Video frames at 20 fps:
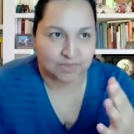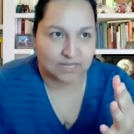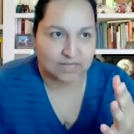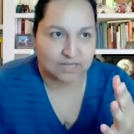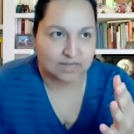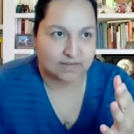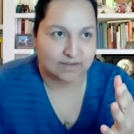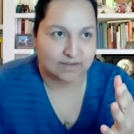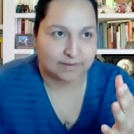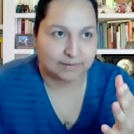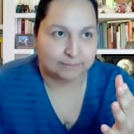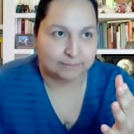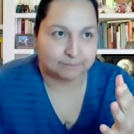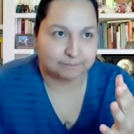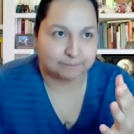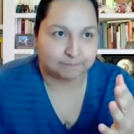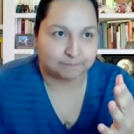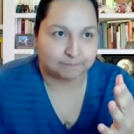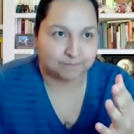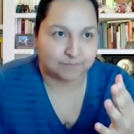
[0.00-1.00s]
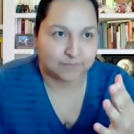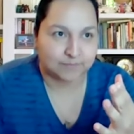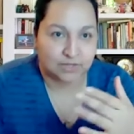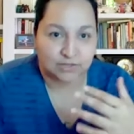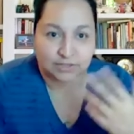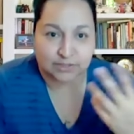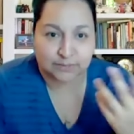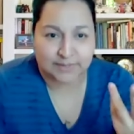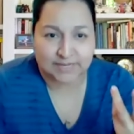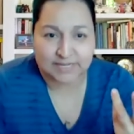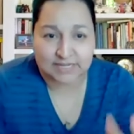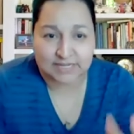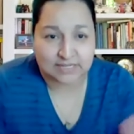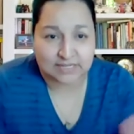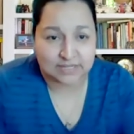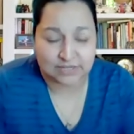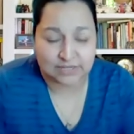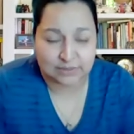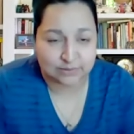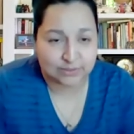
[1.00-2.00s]
um, are spending,
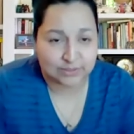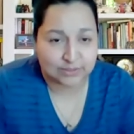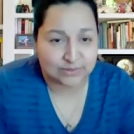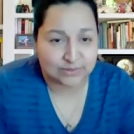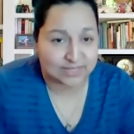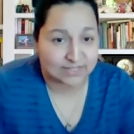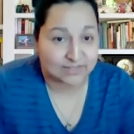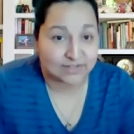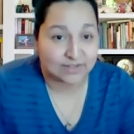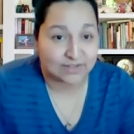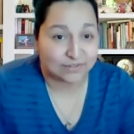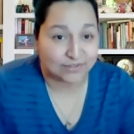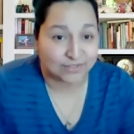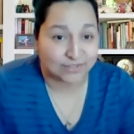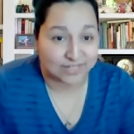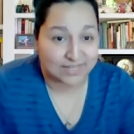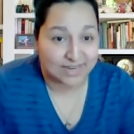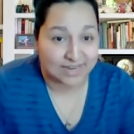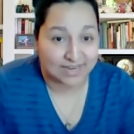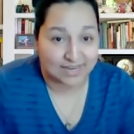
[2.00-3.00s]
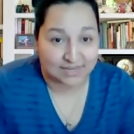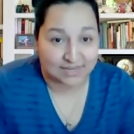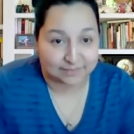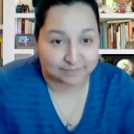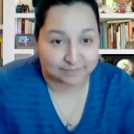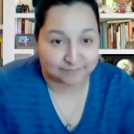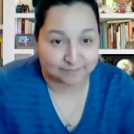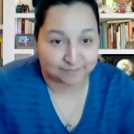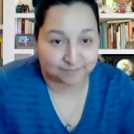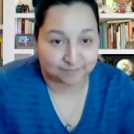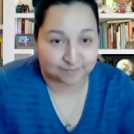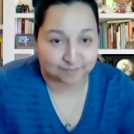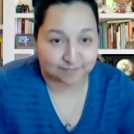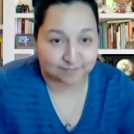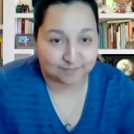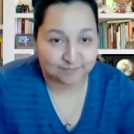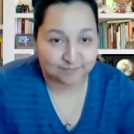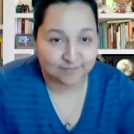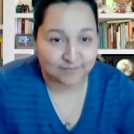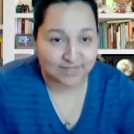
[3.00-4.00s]
you know, $2,000 a day.
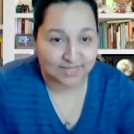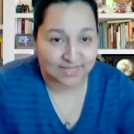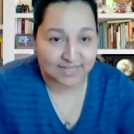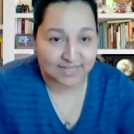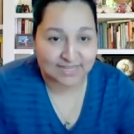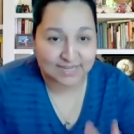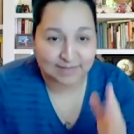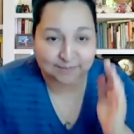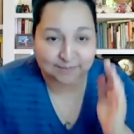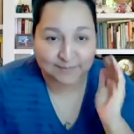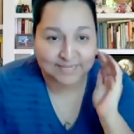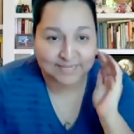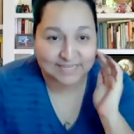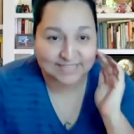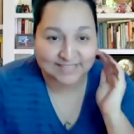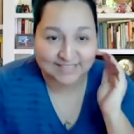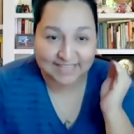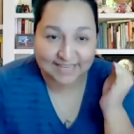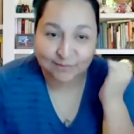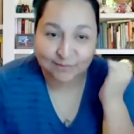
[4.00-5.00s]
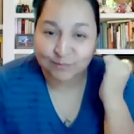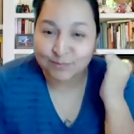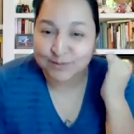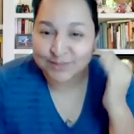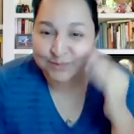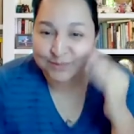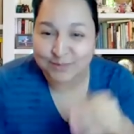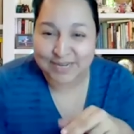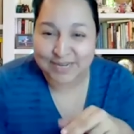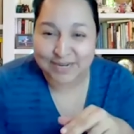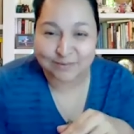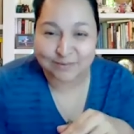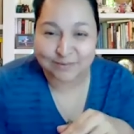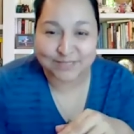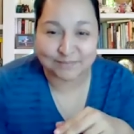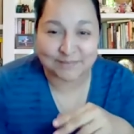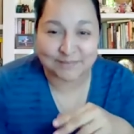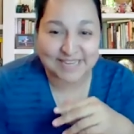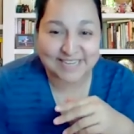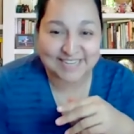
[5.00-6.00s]
And I'm like, that was what I
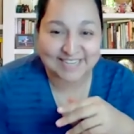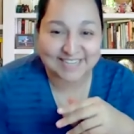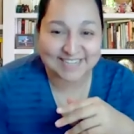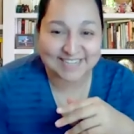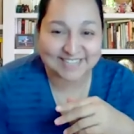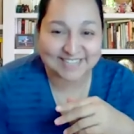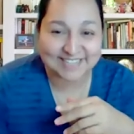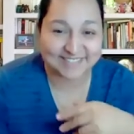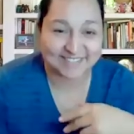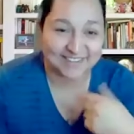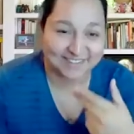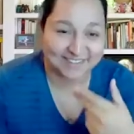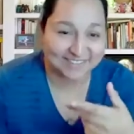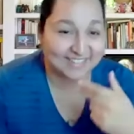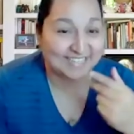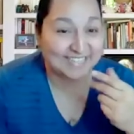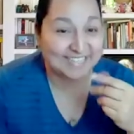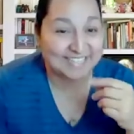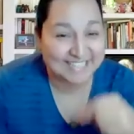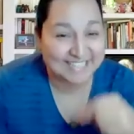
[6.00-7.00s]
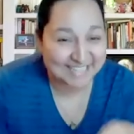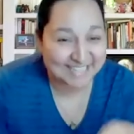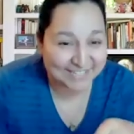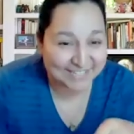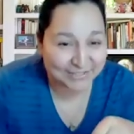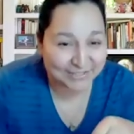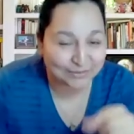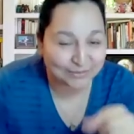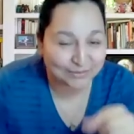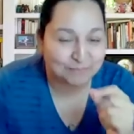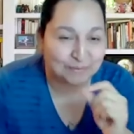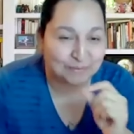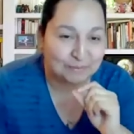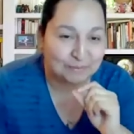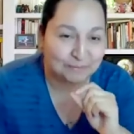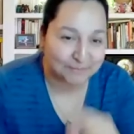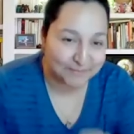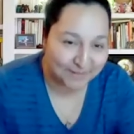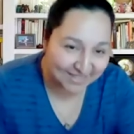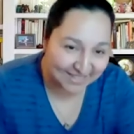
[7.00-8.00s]
was making as an online teacher per
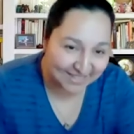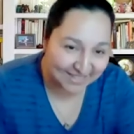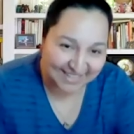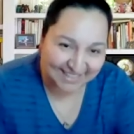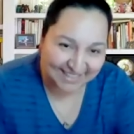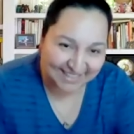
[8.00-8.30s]
month.